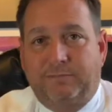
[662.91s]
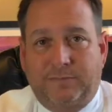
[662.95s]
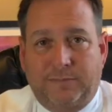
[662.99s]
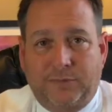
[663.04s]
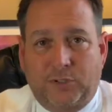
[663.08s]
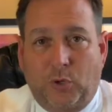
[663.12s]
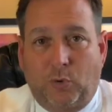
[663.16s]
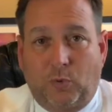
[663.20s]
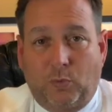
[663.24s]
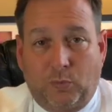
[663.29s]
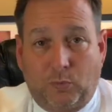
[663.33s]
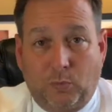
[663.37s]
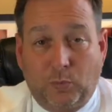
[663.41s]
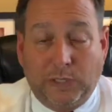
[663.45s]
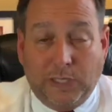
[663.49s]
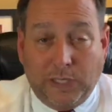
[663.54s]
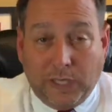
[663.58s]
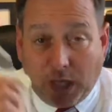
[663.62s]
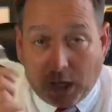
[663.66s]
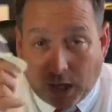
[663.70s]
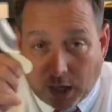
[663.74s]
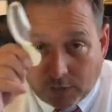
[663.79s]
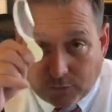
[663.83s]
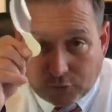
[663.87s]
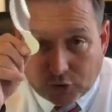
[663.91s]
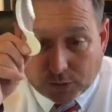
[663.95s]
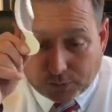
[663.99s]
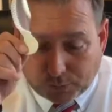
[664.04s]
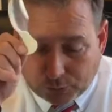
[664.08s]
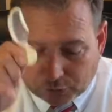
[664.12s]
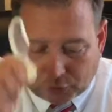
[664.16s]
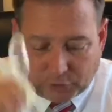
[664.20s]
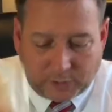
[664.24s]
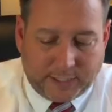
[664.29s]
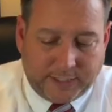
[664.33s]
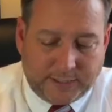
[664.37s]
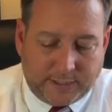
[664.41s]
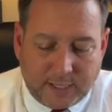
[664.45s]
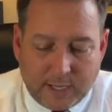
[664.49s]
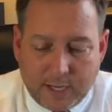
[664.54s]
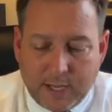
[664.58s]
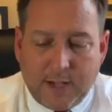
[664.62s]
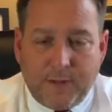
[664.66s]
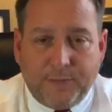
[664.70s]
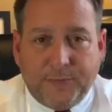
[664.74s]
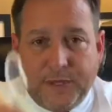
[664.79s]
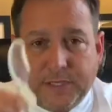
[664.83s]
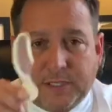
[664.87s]
So we love triple trays.
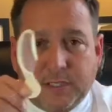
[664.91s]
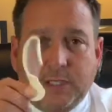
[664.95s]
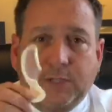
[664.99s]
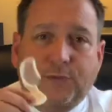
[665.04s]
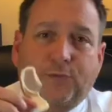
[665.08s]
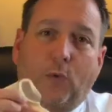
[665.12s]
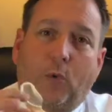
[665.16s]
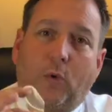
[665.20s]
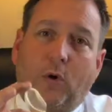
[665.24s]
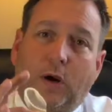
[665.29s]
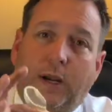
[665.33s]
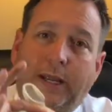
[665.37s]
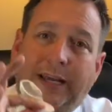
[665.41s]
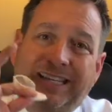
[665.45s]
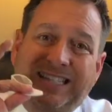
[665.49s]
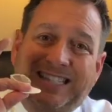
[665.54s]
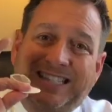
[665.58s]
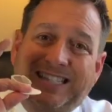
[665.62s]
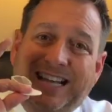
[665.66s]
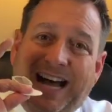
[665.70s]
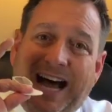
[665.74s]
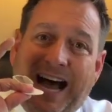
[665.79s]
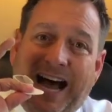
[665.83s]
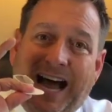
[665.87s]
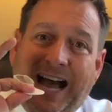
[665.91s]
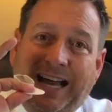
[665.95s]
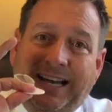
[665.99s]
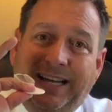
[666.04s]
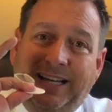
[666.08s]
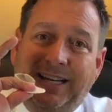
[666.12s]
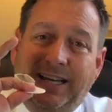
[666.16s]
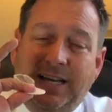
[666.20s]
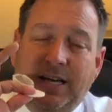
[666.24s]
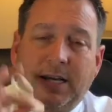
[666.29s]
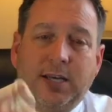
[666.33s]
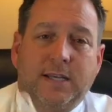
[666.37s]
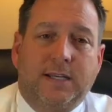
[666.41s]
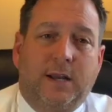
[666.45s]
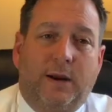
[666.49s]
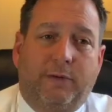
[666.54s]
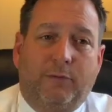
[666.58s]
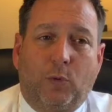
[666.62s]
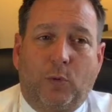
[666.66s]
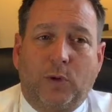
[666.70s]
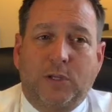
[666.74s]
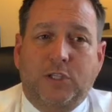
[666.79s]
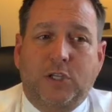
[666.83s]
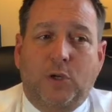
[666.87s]
This is for a side. Now,
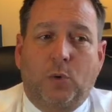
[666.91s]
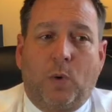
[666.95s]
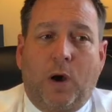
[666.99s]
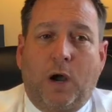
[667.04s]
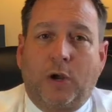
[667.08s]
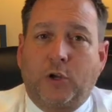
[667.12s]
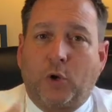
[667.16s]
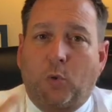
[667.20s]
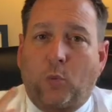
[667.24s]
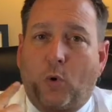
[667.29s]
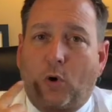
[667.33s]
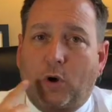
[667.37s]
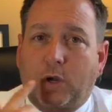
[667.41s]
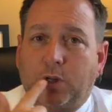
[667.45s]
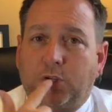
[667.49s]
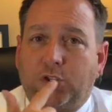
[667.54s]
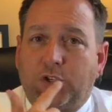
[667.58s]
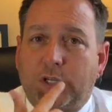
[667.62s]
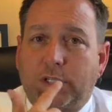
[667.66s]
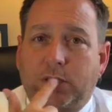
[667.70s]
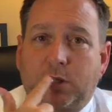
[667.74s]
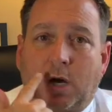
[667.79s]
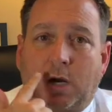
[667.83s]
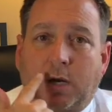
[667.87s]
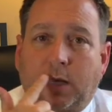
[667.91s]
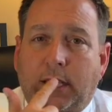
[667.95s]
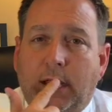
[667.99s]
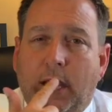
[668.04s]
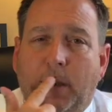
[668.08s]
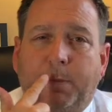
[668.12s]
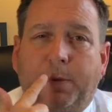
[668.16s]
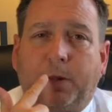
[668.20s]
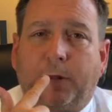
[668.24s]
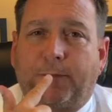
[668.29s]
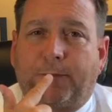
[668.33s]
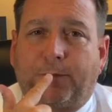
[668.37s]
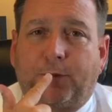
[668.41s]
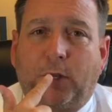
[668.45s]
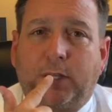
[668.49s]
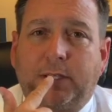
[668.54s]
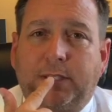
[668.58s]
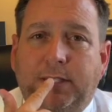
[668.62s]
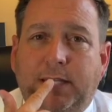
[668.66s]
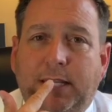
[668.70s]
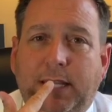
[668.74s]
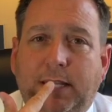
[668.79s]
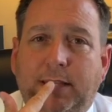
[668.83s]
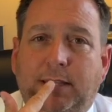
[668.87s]
every once in a while, you're working just on a couple of
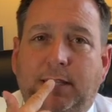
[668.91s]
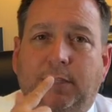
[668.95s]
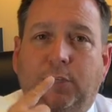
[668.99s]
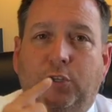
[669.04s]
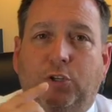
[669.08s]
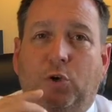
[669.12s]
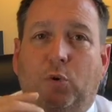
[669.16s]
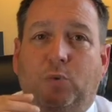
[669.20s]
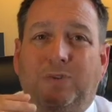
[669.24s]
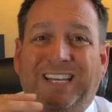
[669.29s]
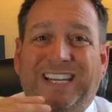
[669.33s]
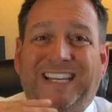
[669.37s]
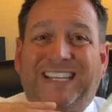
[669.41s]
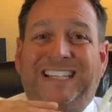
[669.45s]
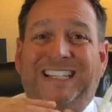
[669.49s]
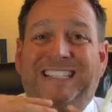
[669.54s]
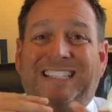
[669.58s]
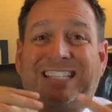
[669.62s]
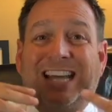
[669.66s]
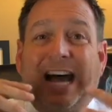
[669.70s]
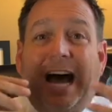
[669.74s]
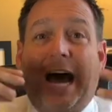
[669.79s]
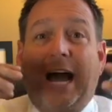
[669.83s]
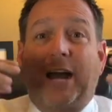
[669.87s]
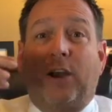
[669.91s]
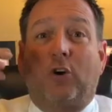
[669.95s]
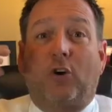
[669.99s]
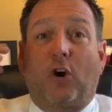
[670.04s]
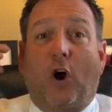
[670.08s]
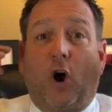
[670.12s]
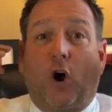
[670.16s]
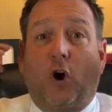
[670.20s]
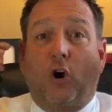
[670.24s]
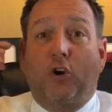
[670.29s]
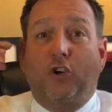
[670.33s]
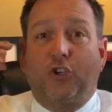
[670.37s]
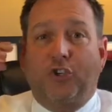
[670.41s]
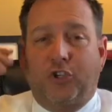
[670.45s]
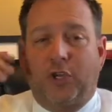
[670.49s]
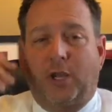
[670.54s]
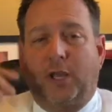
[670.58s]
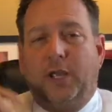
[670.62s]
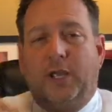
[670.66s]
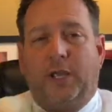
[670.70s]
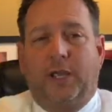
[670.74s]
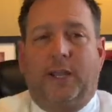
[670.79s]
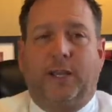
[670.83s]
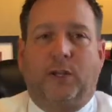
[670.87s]
front teeth, and you don't need an entire arch.
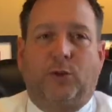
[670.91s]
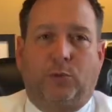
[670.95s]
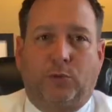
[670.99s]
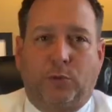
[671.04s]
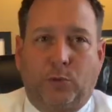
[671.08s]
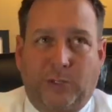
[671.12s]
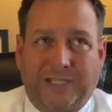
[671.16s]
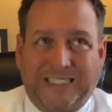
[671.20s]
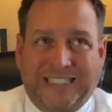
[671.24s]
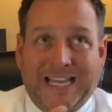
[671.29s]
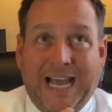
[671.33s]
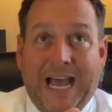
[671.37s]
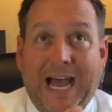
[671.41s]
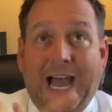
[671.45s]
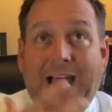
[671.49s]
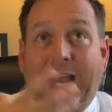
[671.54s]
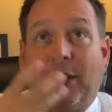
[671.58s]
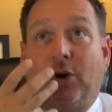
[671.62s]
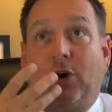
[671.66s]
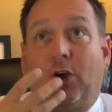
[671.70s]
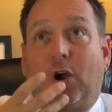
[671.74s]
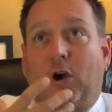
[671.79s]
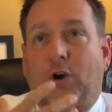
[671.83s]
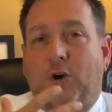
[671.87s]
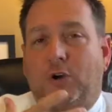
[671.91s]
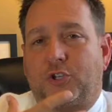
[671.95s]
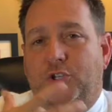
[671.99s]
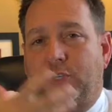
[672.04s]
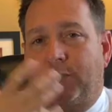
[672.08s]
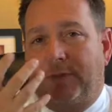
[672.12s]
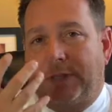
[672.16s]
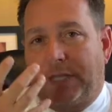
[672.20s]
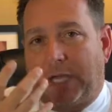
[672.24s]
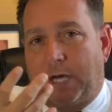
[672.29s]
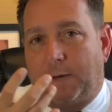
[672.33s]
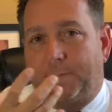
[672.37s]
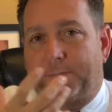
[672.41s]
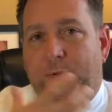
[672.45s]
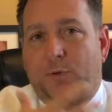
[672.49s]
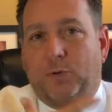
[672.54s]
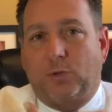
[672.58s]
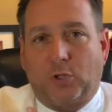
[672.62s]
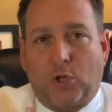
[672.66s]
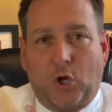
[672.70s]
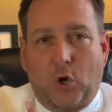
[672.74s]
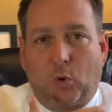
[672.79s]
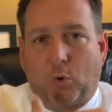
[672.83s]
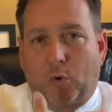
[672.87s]
You don't do an entire arch of the upper,
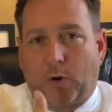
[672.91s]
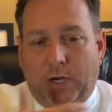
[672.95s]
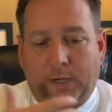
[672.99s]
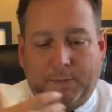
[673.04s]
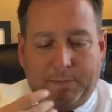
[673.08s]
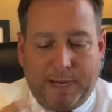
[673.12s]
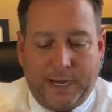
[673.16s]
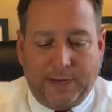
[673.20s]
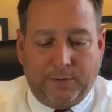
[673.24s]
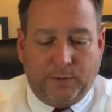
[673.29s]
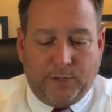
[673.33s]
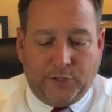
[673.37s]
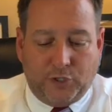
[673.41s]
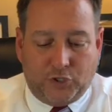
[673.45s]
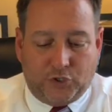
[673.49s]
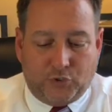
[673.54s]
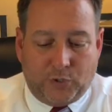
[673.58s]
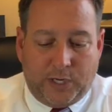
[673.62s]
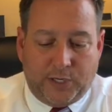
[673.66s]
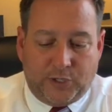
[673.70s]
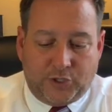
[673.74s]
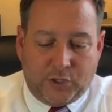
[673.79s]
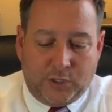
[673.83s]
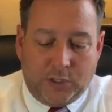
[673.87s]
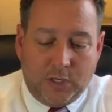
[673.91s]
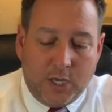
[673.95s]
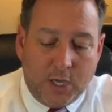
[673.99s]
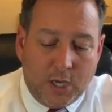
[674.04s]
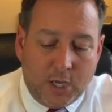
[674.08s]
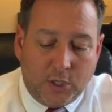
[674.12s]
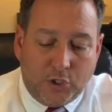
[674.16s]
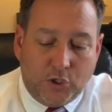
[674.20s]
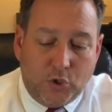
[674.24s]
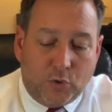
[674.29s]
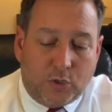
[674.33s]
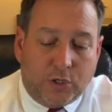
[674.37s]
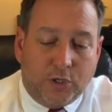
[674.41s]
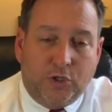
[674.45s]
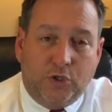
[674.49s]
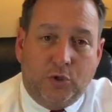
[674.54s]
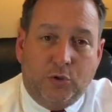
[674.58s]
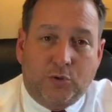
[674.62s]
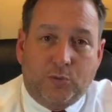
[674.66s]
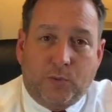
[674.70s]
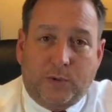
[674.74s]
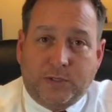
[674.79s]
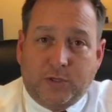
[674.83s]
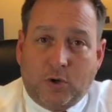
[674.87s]
lower, and a bite registration. You can
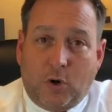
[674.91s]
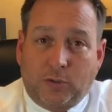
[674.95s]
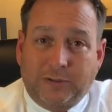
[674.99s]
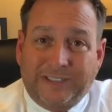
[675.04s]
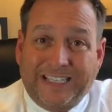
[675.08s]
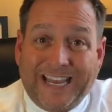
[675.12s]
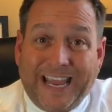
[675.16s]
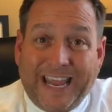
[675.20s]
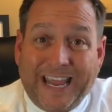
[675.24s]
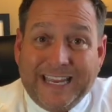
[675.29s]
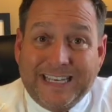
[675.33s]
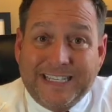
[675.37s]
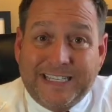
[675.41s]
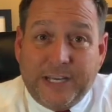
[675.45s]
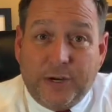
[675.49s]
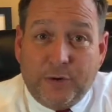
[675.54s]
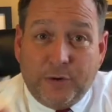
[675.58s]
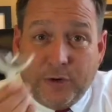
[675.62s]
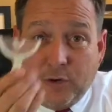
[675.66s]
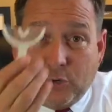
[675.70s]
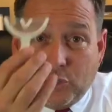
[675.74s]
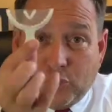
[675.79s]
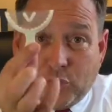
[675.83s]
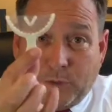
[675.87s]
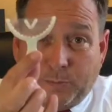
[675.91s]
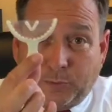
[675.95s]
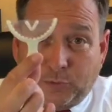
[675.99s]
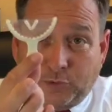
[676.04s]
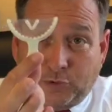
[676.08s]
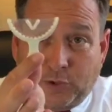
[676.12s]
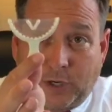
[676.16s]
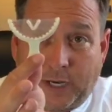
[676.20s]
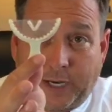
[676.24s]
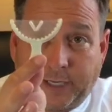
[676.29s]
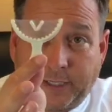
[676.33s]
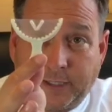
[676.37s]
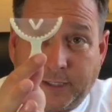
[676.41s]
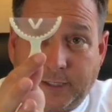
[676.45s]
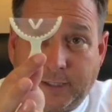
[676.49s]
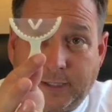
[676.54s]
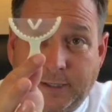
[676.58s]
use what's called an anterior triple tray.